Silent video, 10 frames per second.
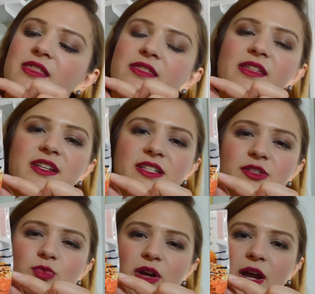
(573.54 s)
this
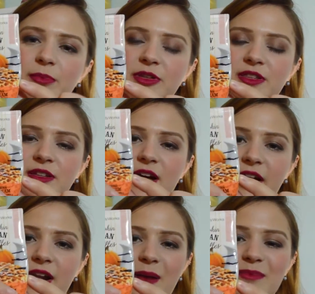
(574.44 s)
is where I put the
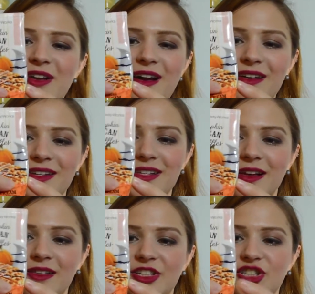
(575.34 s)
line. I'm not
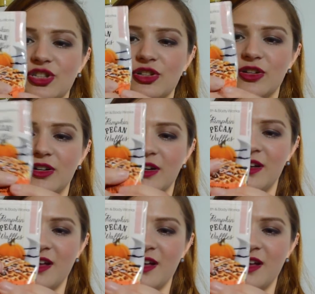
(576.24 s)
exactly sure